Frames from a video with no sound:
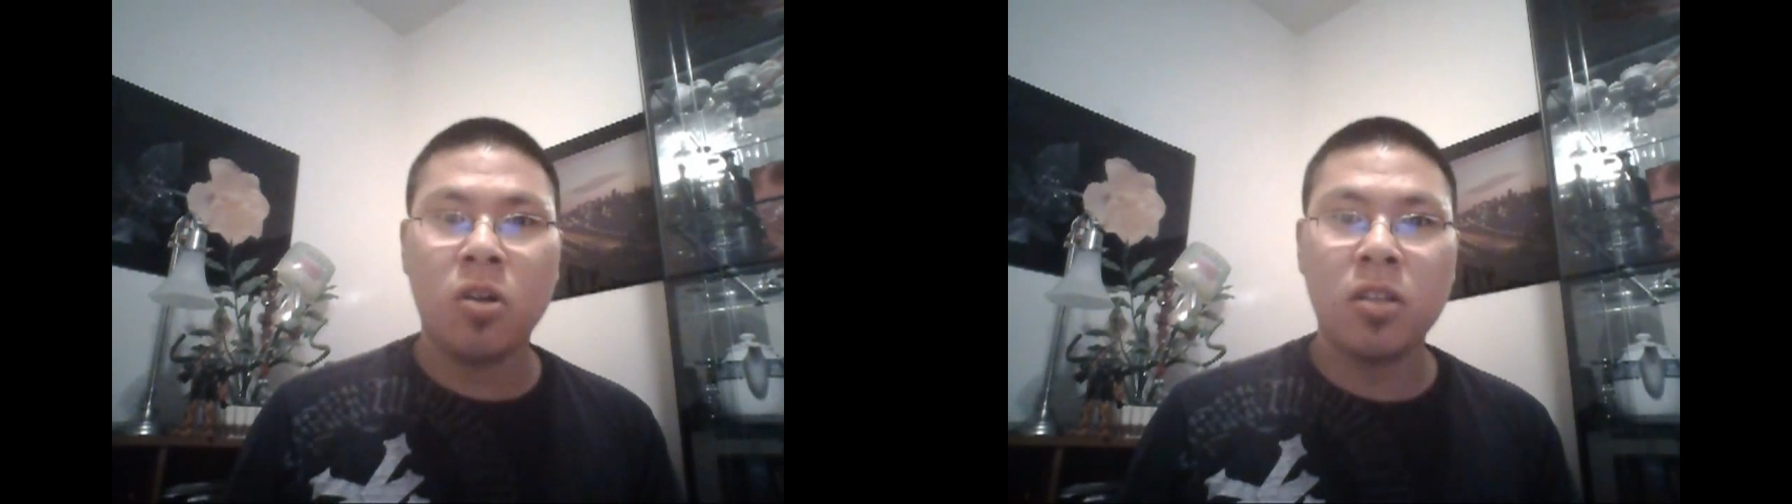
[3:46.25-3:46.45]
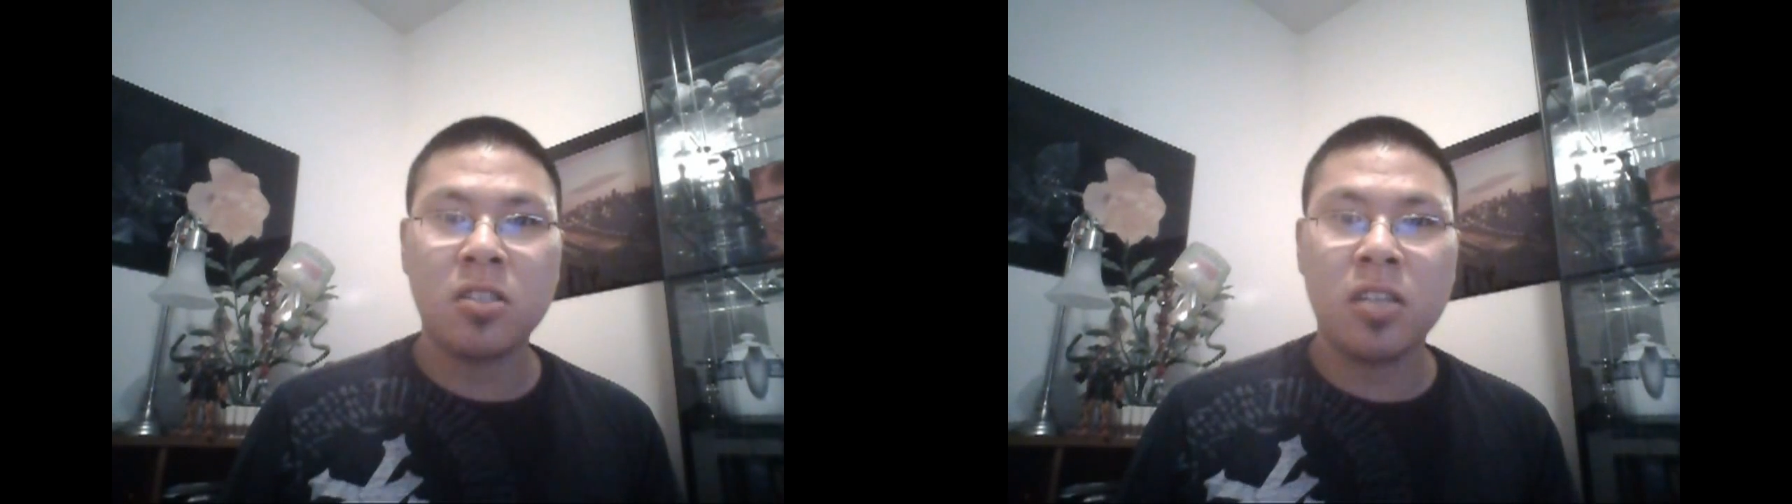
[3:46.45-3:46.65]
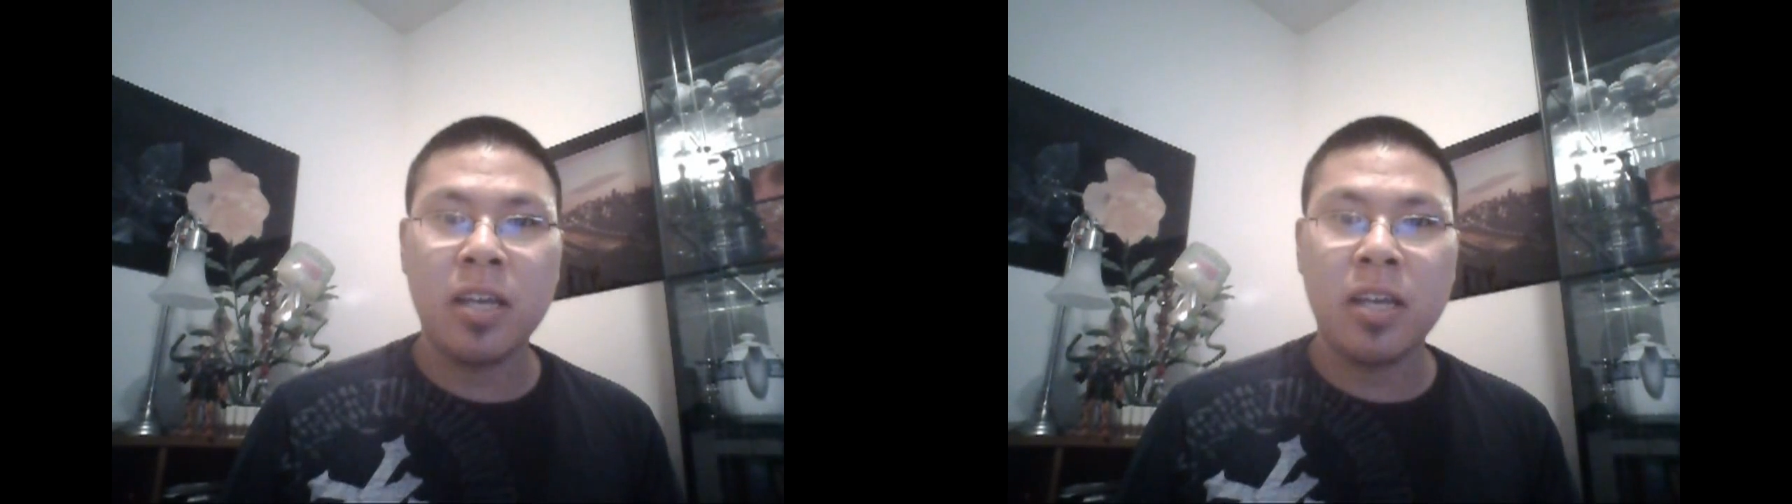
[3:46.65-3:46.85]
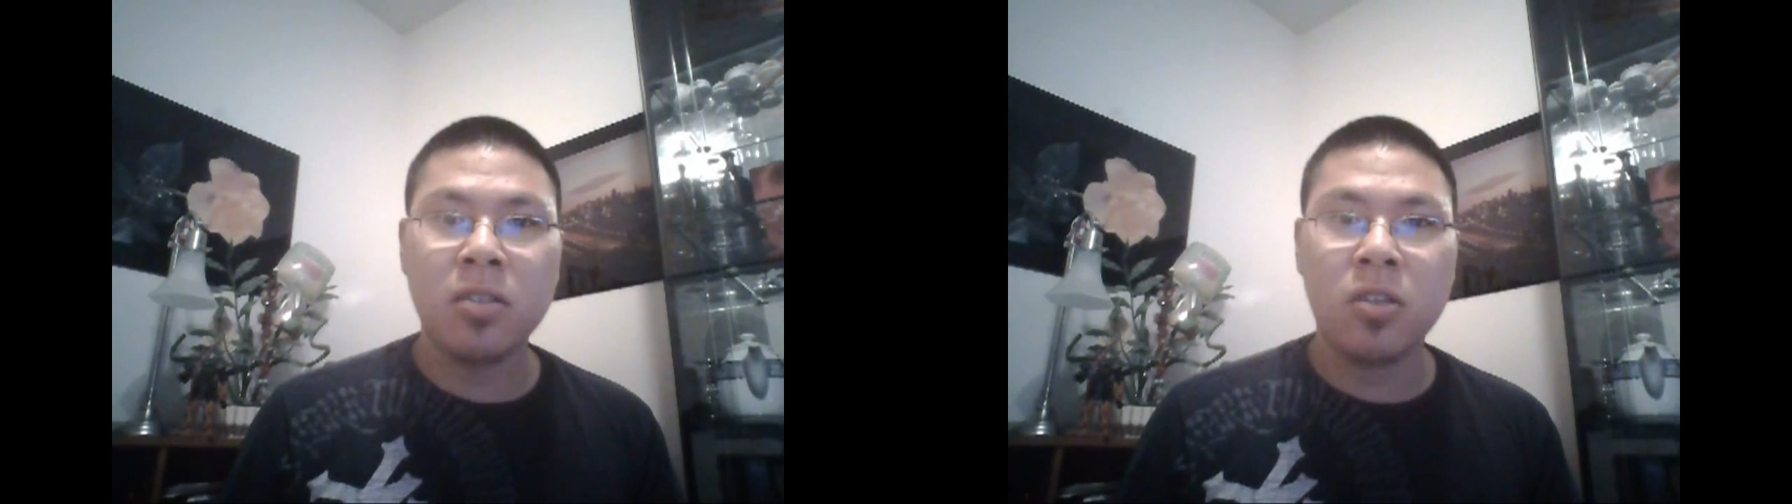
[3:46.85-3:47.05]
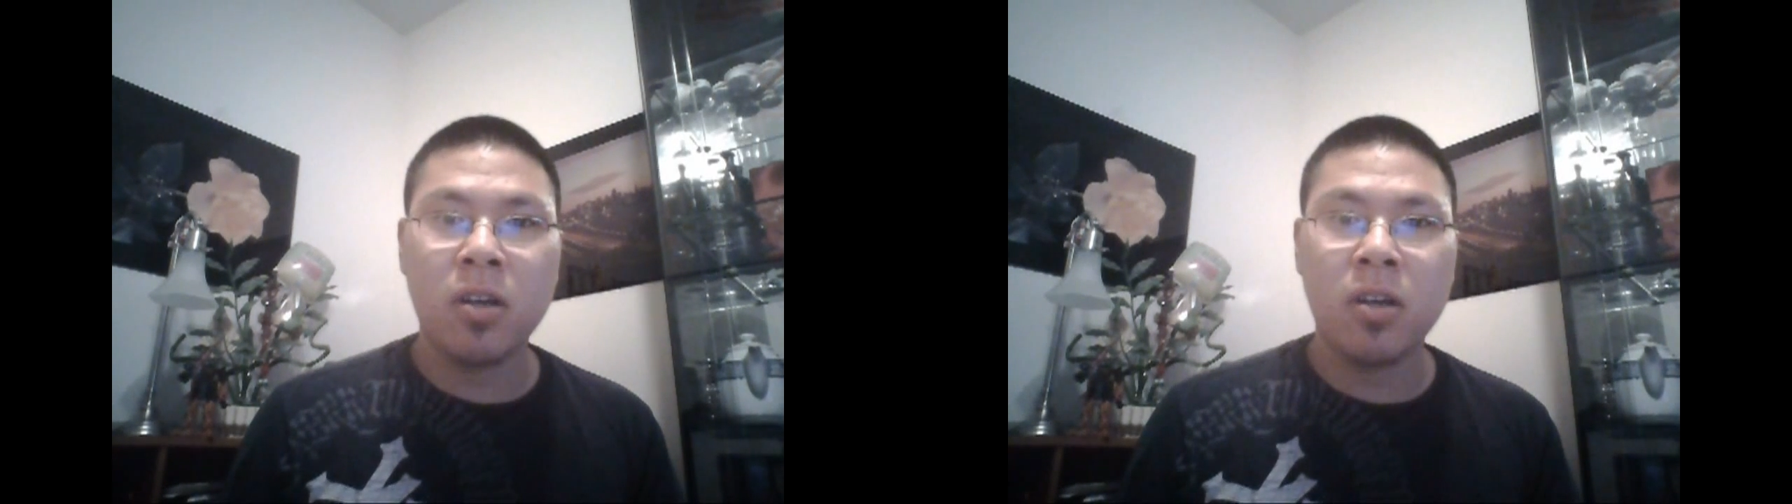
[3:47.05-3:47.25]
let's get
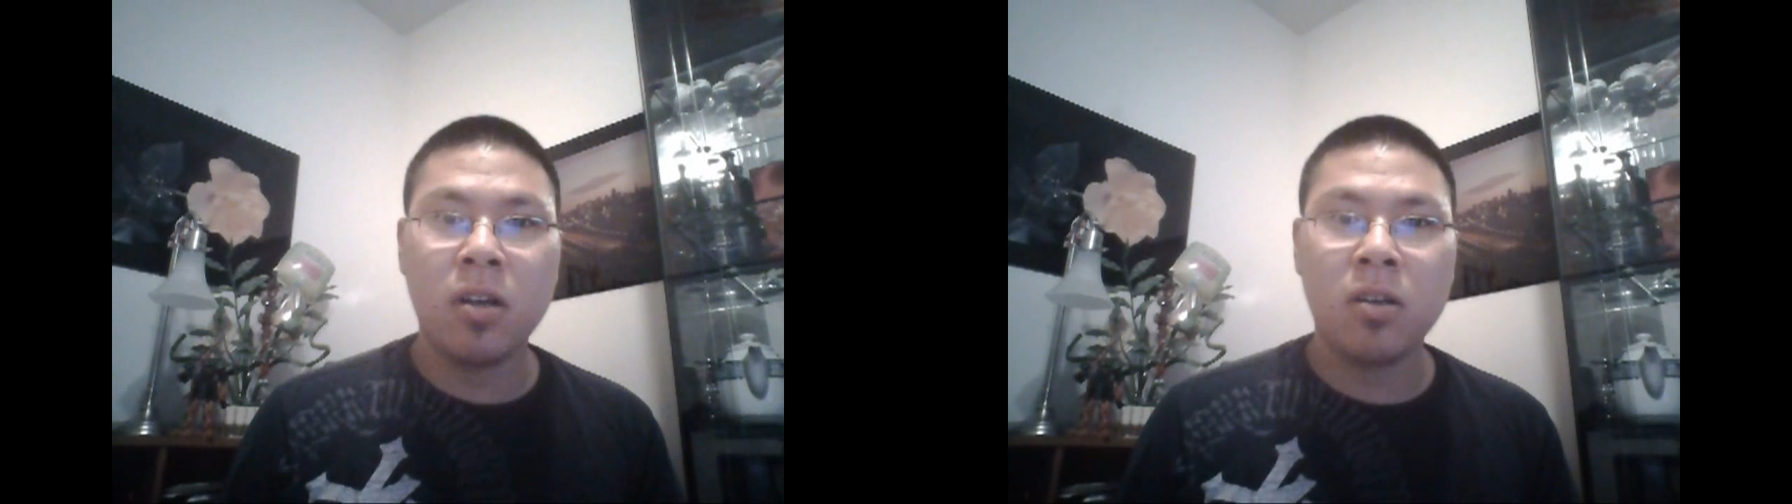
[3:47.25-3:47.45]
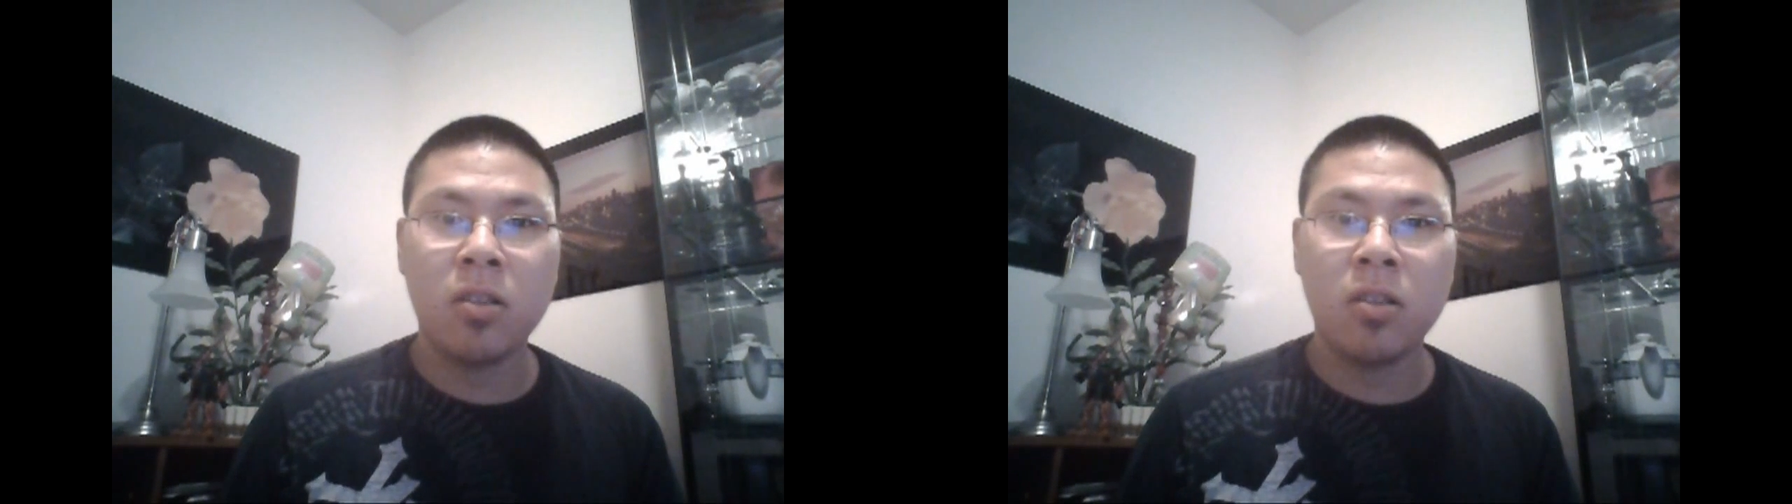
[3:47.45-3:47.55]
into